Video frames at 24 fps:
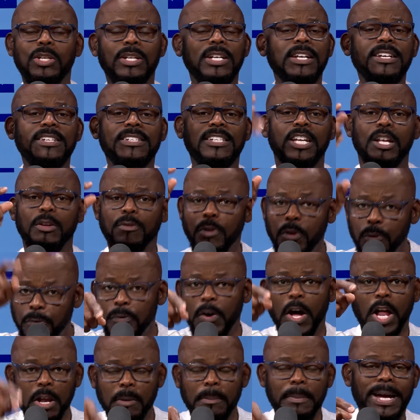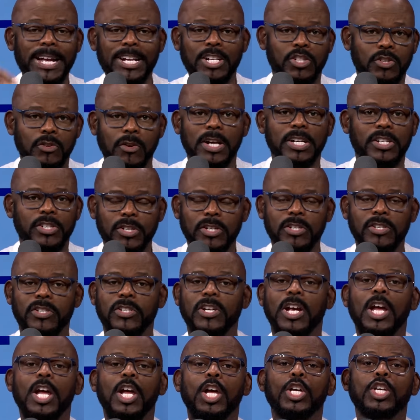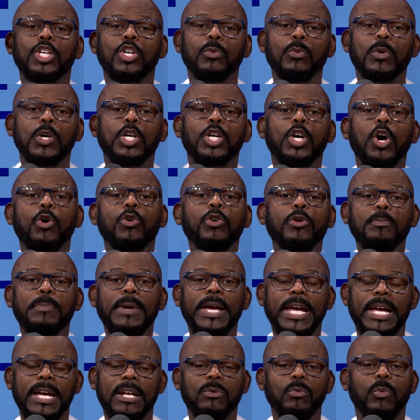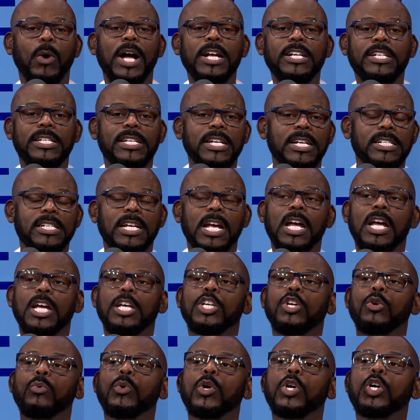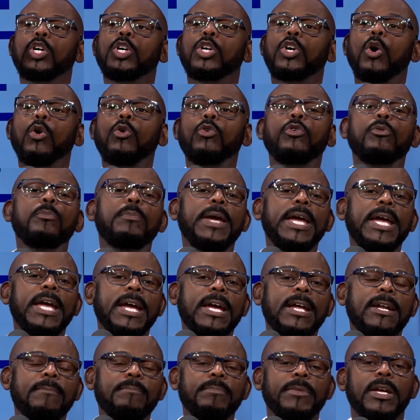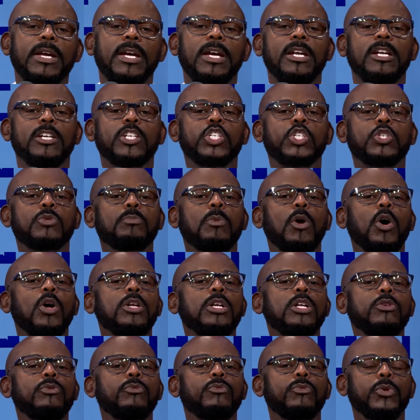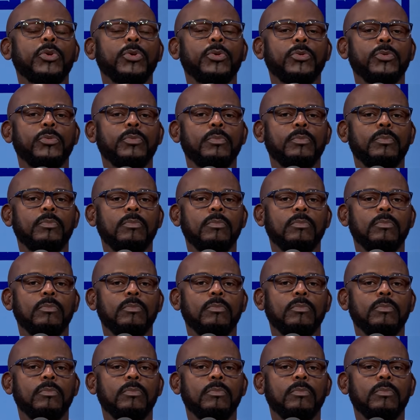listen, yeah. if you follow my instructions, you will go to bed. Watch this. You will go to bed mm-hmm. in a small little room,